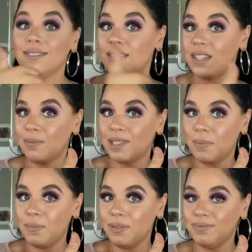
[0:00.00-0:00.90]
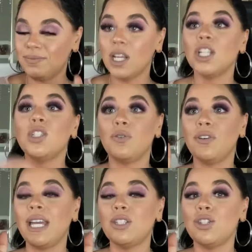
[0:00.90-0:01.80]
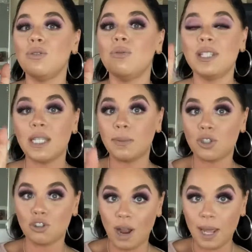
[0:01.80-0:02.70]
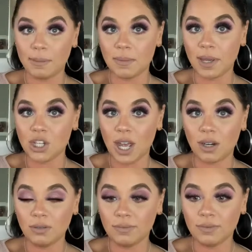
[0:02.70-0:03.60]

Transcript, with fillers: Thumbs up. Don't forget to subscribe to my channel.